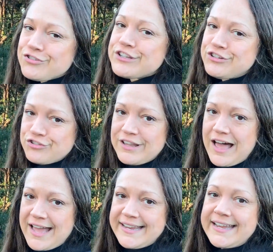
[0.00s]

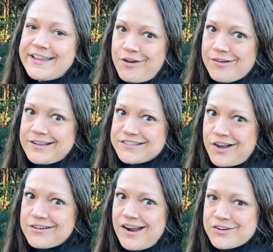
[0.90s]
July and August
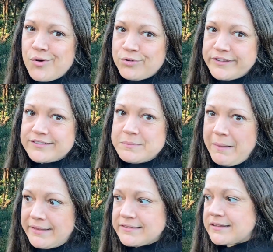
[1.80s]
are our coldest
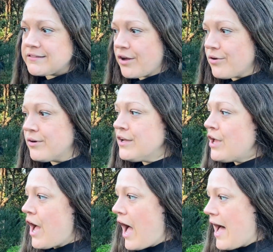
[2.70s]
months. So
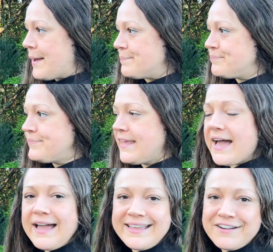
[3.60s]

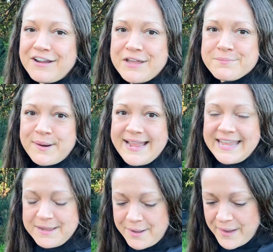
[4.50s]
here I am
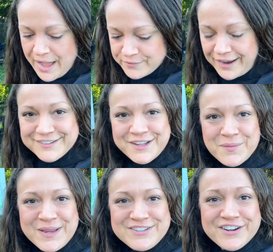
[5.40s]
bragging about how nice our
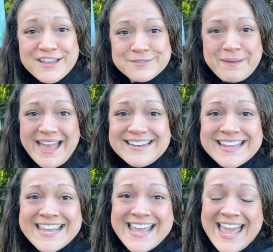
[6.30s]
winter has been,
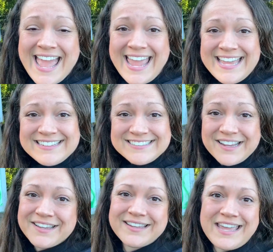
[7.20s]
and
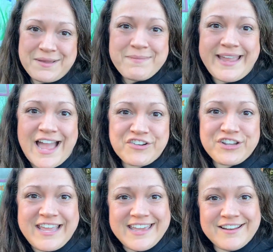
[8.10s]
it might
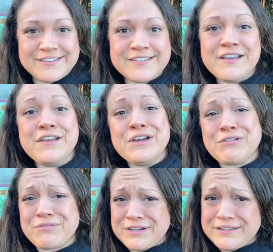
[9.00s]
actually hit us
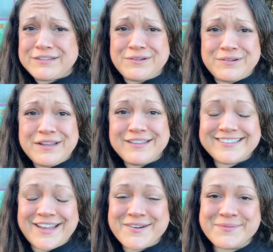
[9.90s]
real soon.
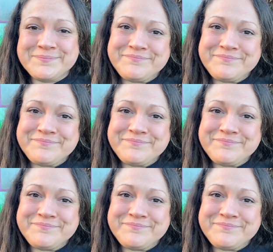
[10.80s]
So